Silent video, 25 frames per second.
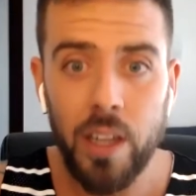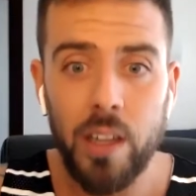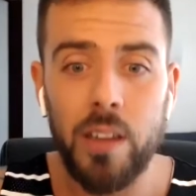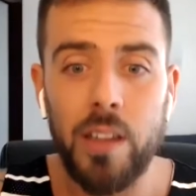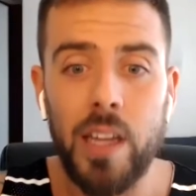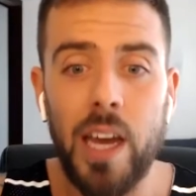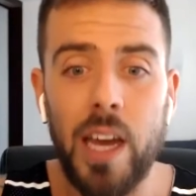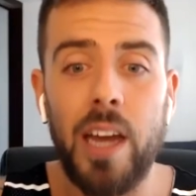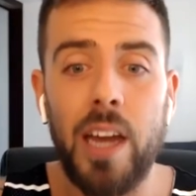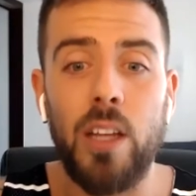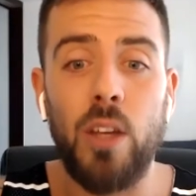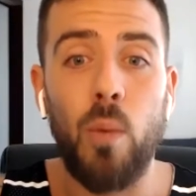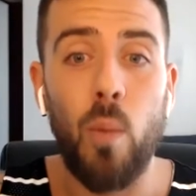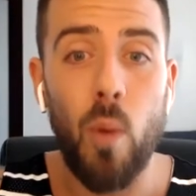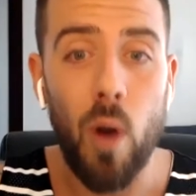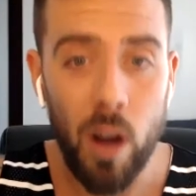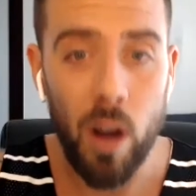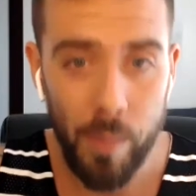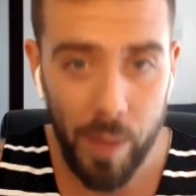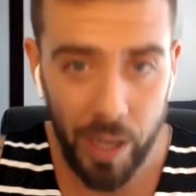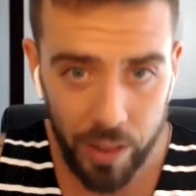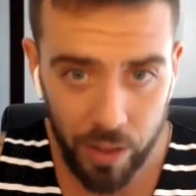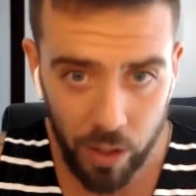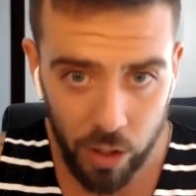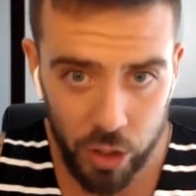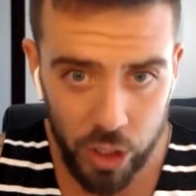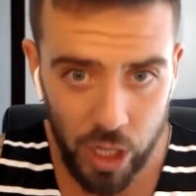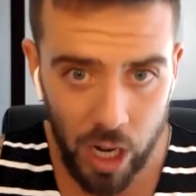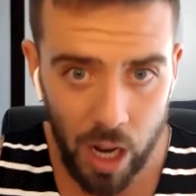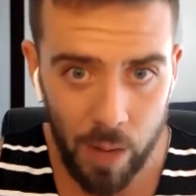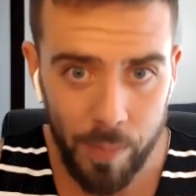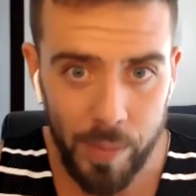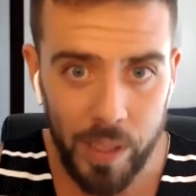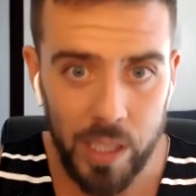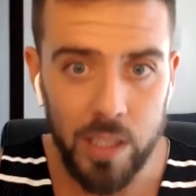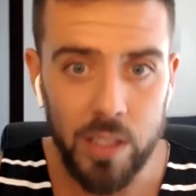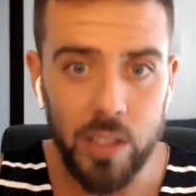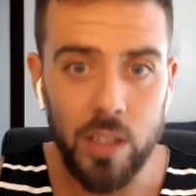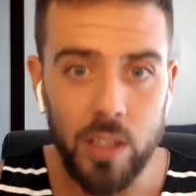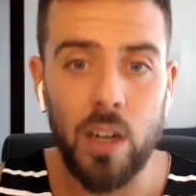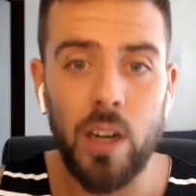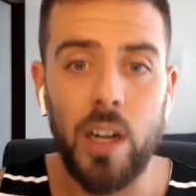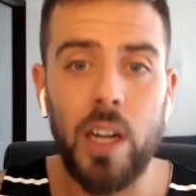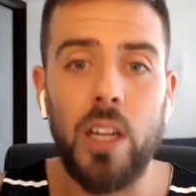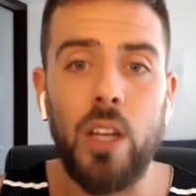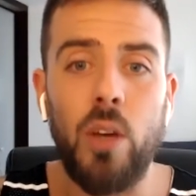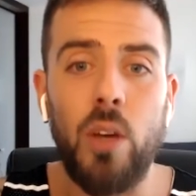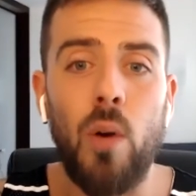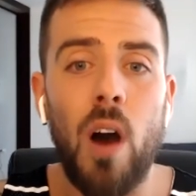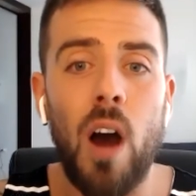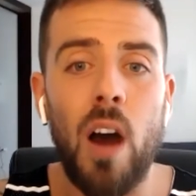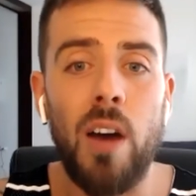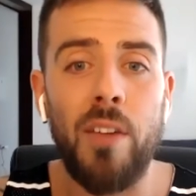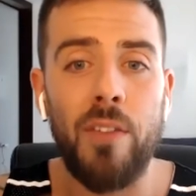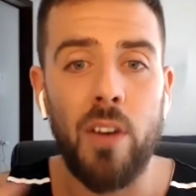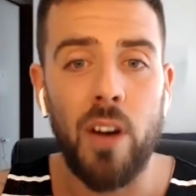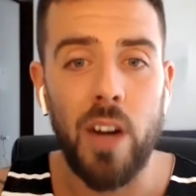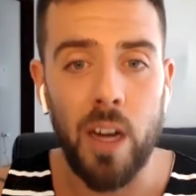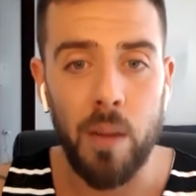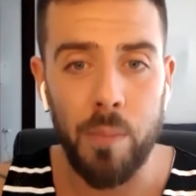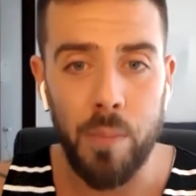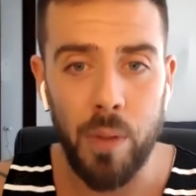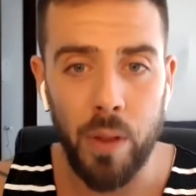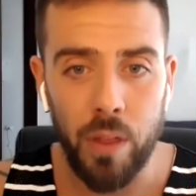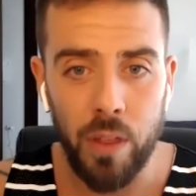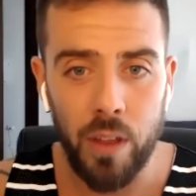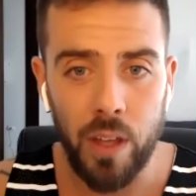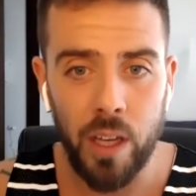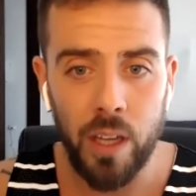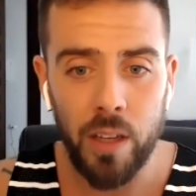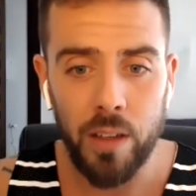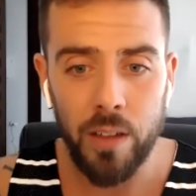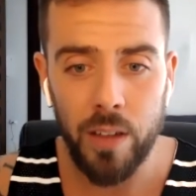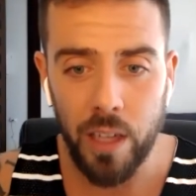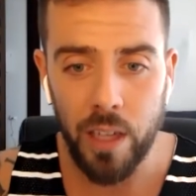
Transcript: that you want to make their job easier, and you offer empathy.